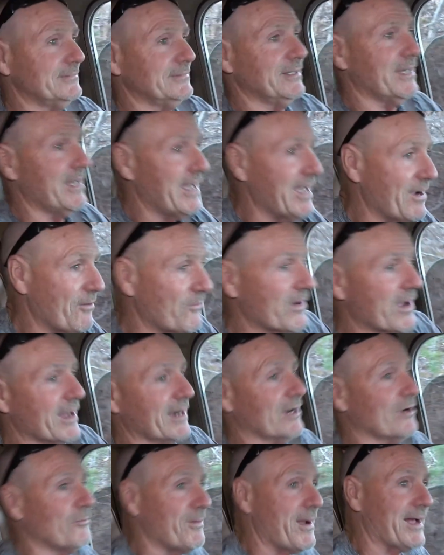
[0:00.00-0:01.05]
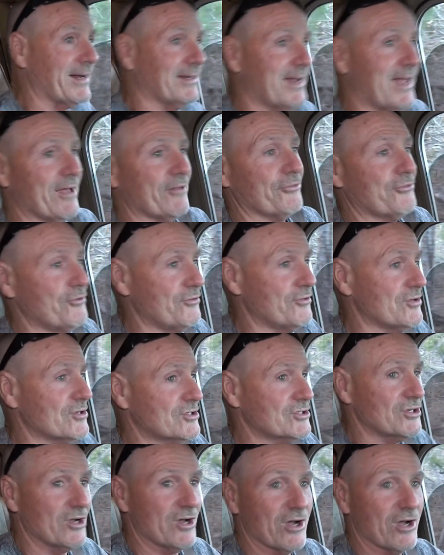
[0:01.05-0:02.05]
and we got to go back down through this